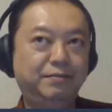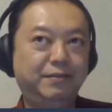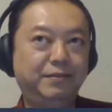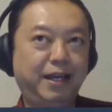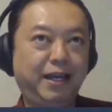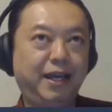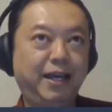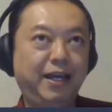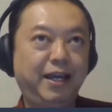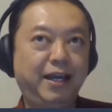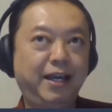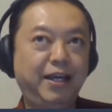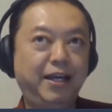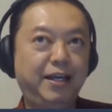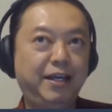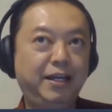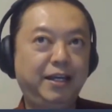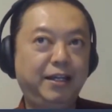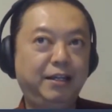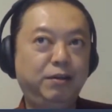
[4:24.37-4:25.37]

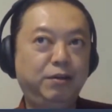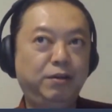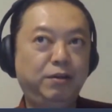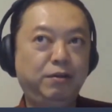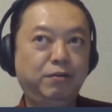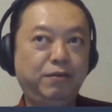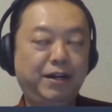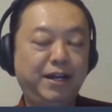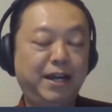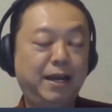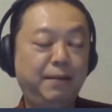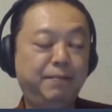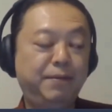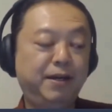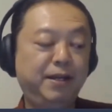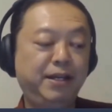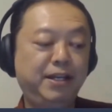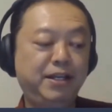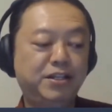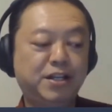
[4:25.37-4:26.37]
And what
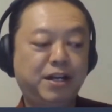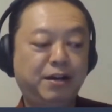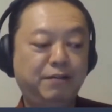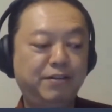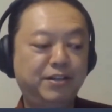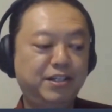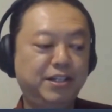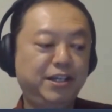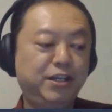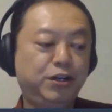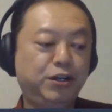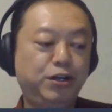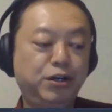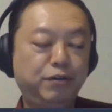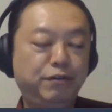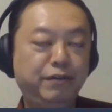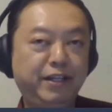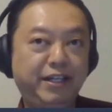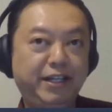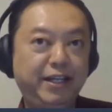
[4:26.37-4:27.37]
happened is obviously
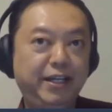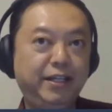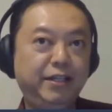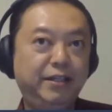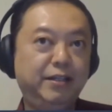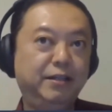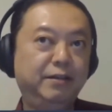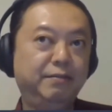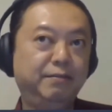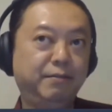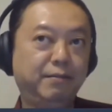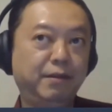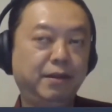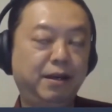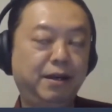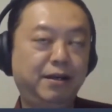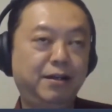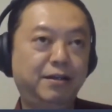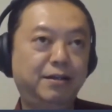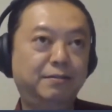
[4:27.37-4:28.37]
COVID hit
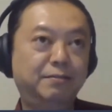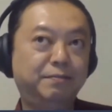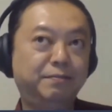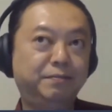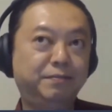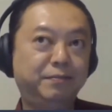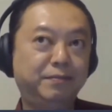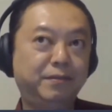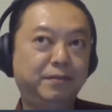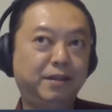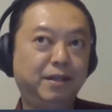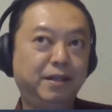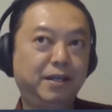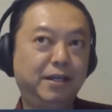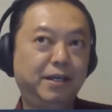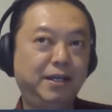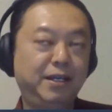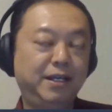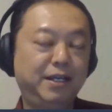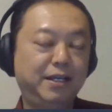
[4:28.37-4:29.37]

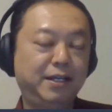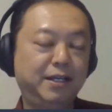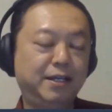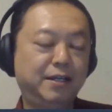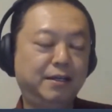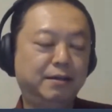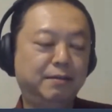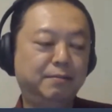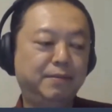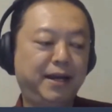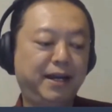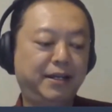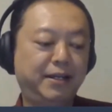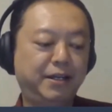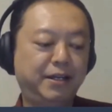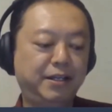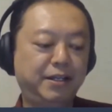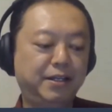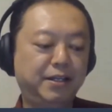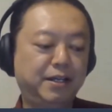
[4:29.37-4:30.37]
yeah, back
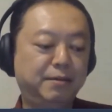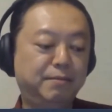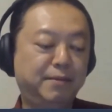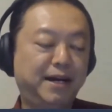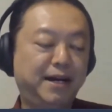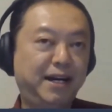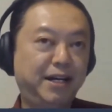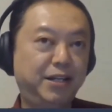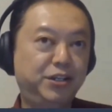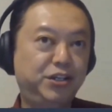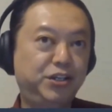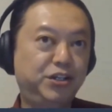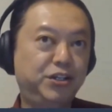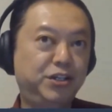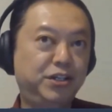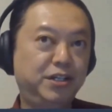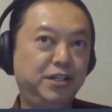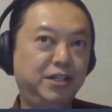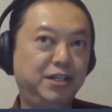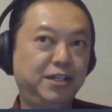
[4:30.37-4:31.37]
in
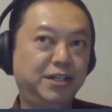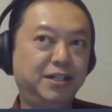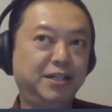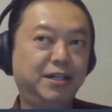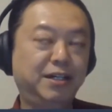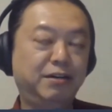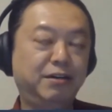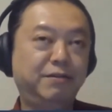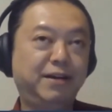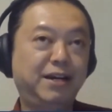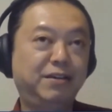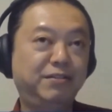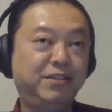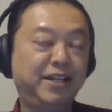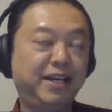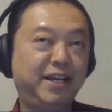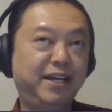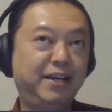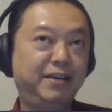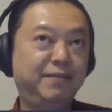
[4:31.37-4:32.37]
March, around
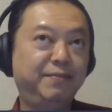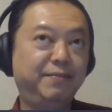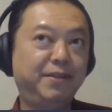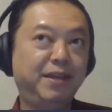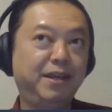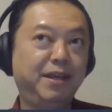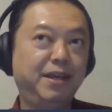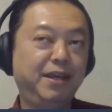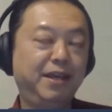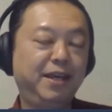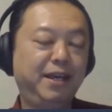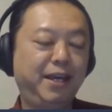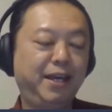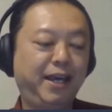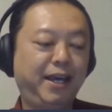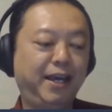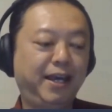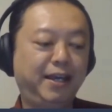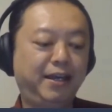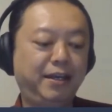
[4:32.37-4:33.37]
there.
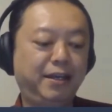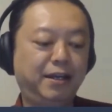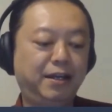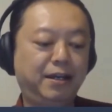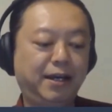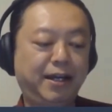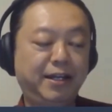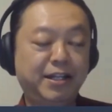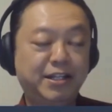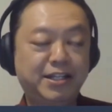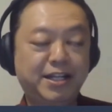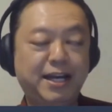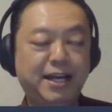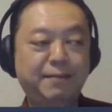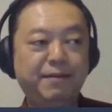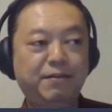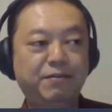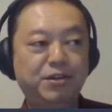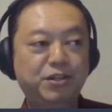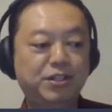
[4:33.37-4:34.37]
And at the
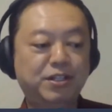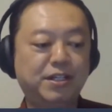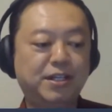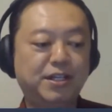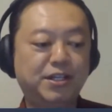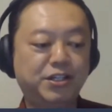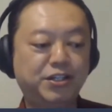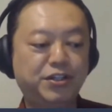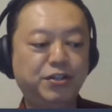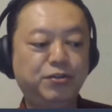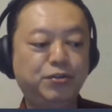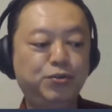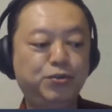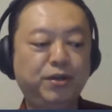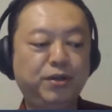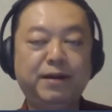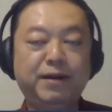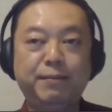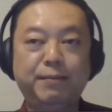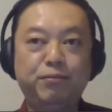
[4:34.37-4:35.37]
time, I was still
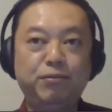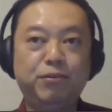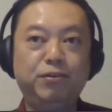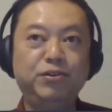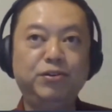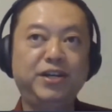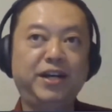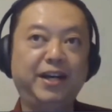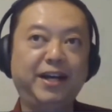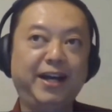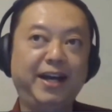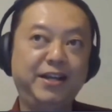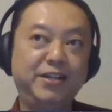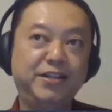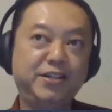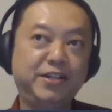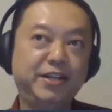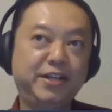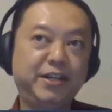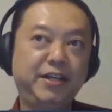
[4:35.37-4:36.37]
doing my project
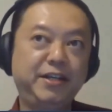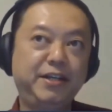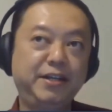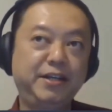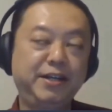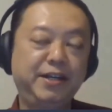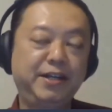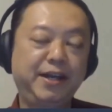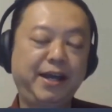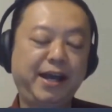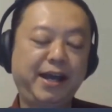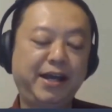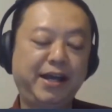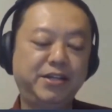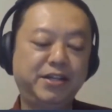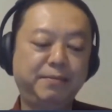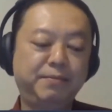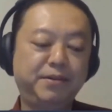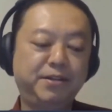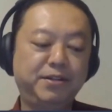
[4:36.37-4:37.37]
as
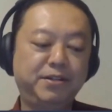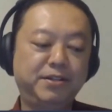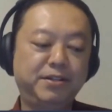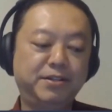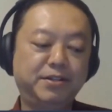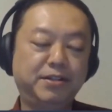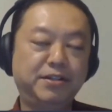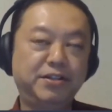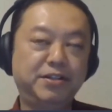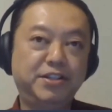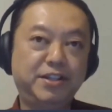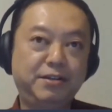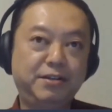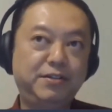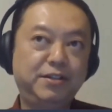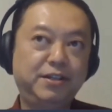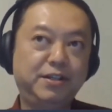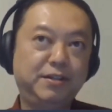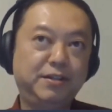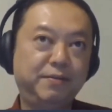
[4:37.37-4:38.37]
a business
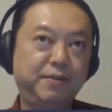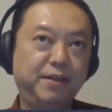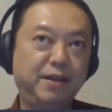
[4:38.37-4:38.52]
consultant,